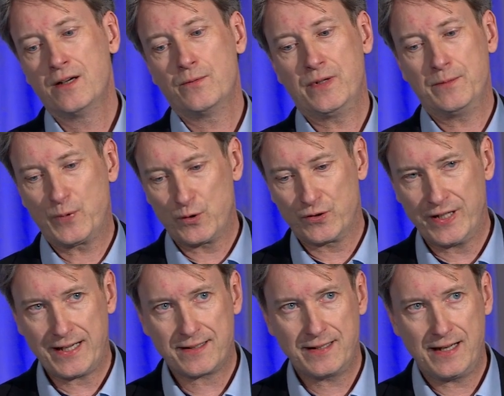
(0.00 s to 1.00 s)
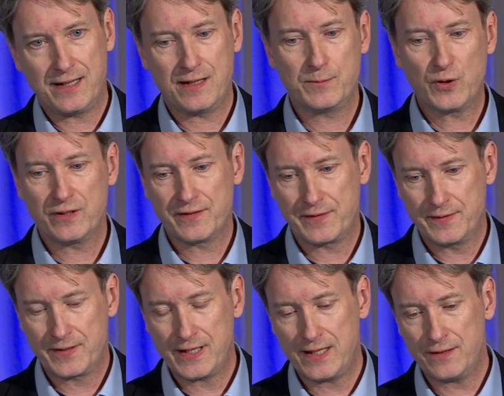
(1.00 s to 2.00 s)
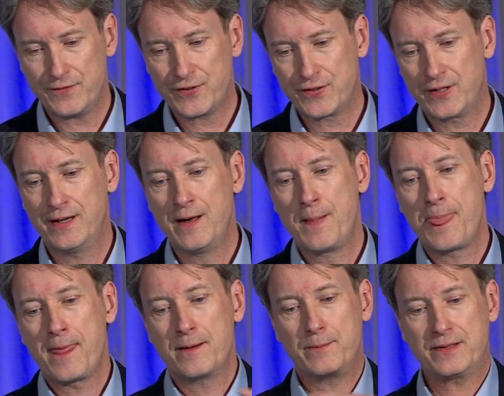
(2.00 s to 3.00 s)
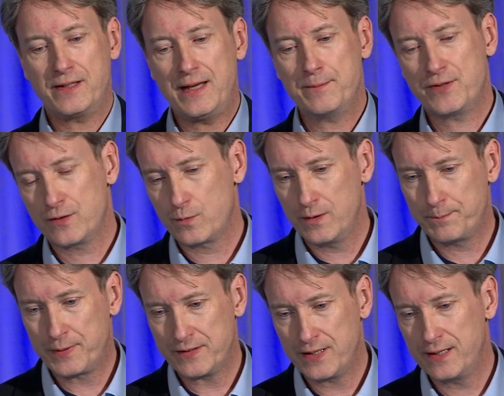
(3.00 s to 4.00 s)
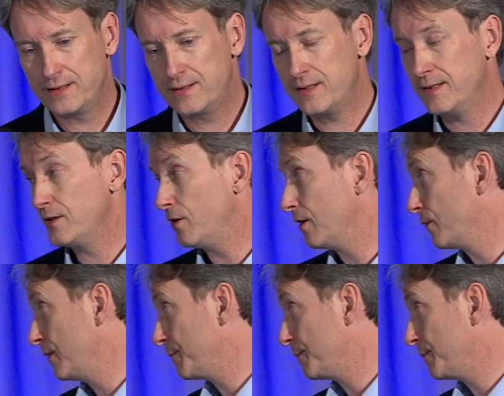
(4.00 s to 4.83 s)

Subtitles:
We protect the AI models themselves, but Imsys will present, and Dag will